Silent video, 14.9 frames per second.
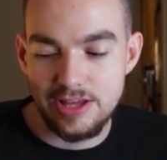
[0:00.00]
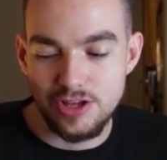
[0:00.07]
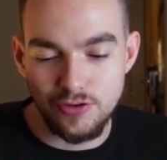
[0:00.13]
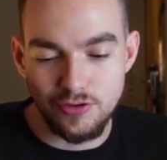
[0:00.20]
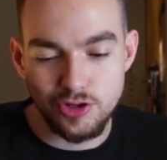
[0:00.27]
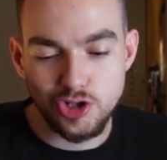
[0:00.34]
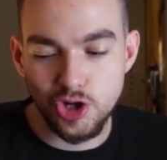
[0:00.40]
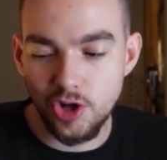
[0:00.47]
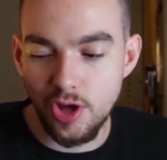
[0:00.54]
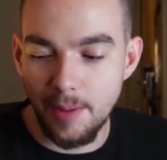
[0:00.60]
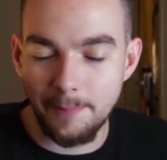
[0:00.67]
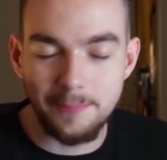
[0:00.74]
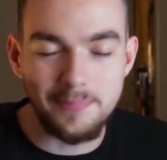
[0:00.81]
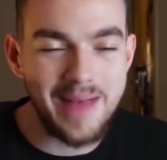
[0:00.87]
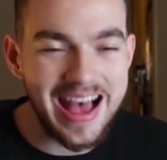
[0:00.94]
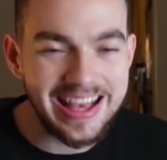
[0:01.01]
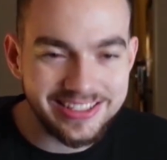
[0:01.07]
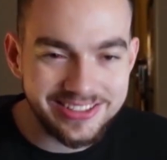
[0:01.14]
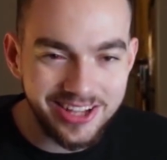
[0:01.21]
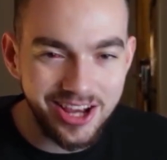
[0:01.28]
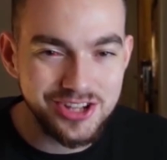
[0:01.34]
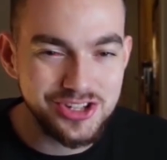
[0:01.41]
You just gotta
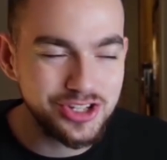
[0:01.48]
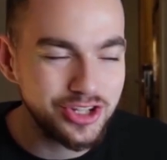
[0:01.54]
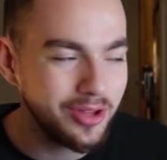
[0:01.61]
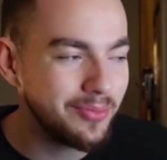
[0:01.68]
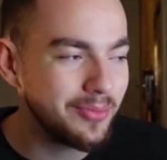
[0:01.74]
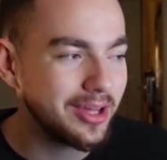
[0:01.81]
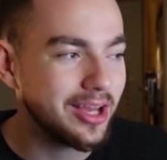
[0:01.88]
massage them.